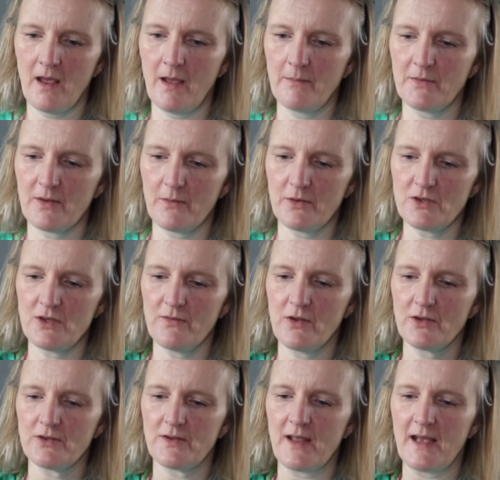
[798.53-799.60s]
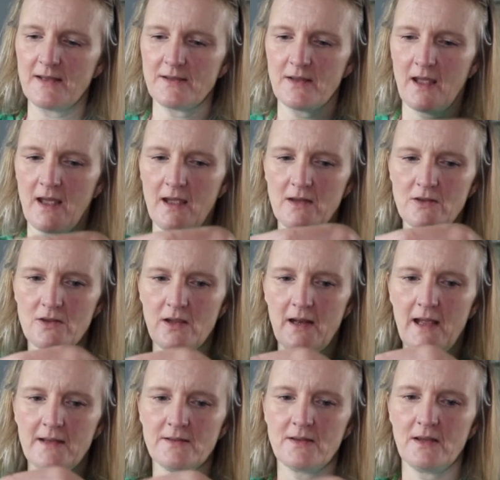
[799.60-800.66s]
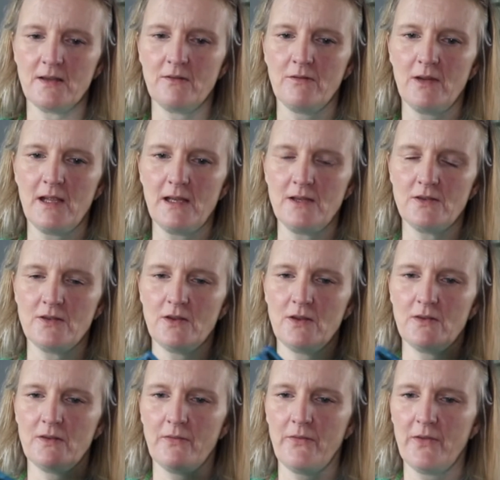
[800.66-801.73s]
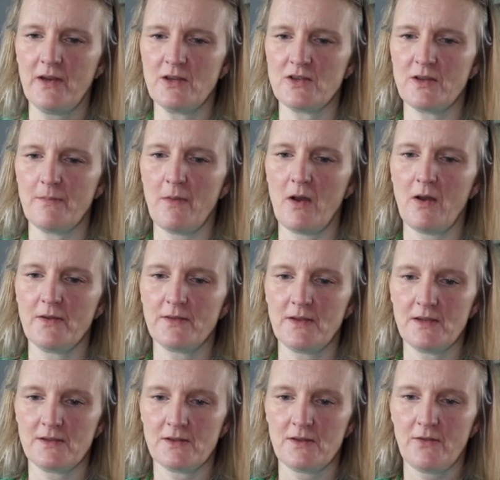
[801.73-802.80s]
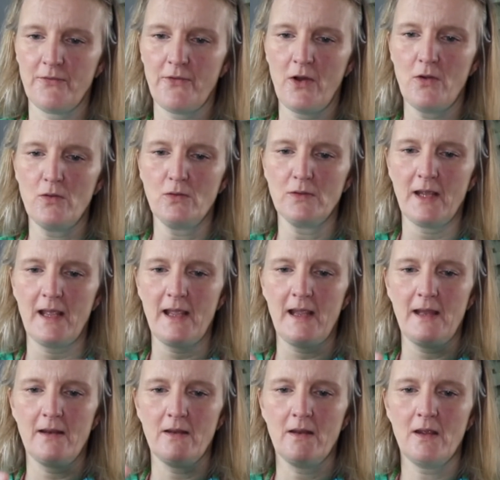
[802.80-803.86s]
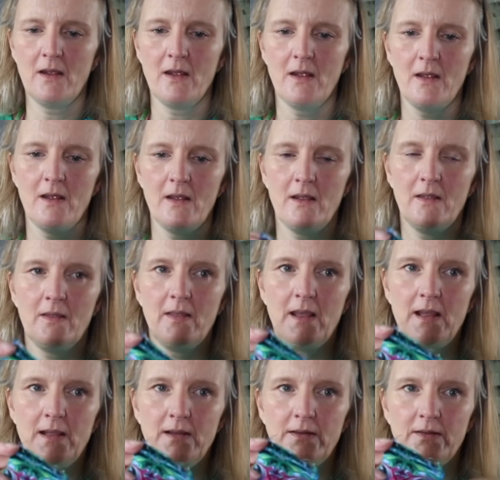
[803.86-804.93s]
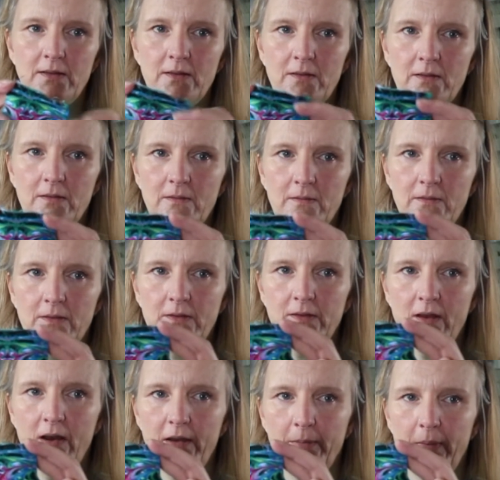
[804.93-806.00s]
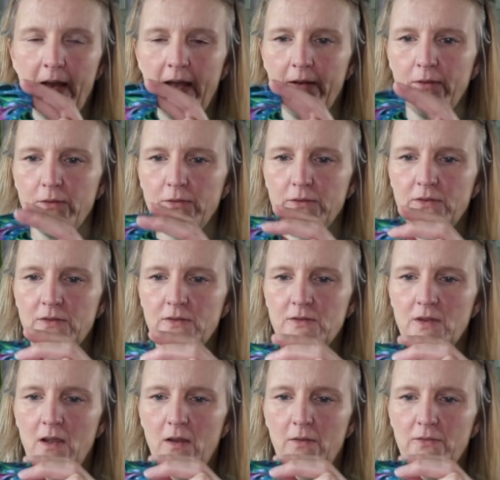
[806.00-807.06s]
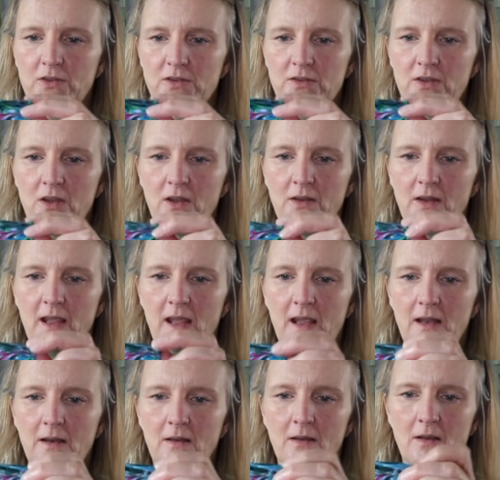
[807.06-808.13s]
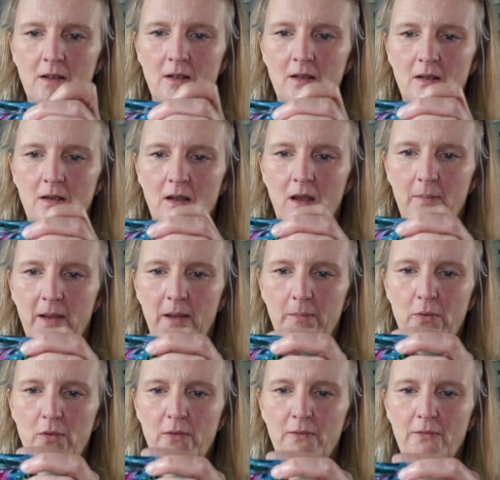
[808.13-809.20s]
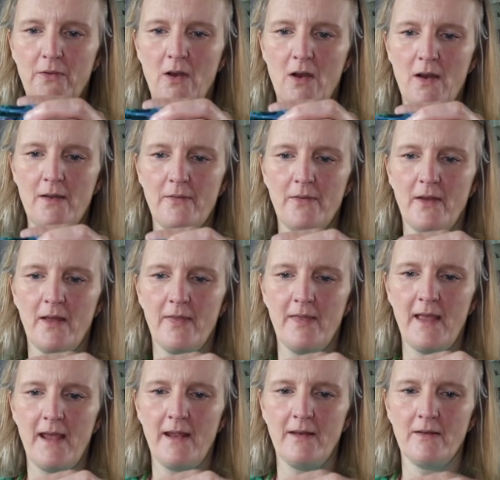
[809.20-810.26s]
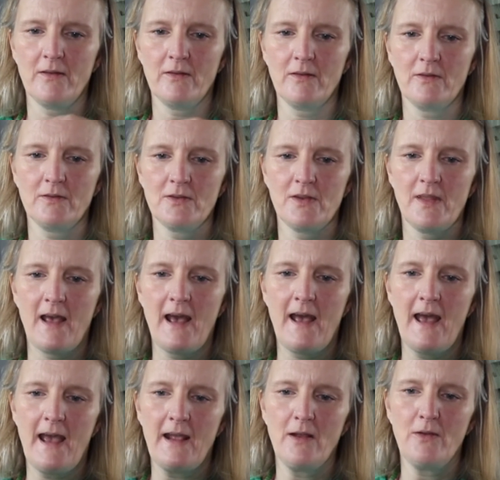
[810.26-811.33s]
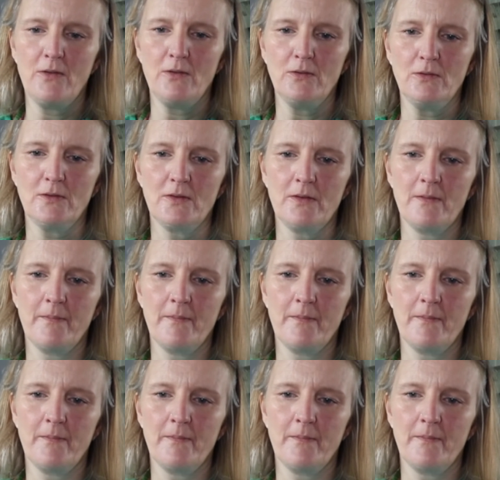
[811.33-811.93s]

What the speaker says: So once you've got to that stage, the last thing really to do to finish the mask is to fold in these side panels. So I've just turned it in about 0.5 and then to that angled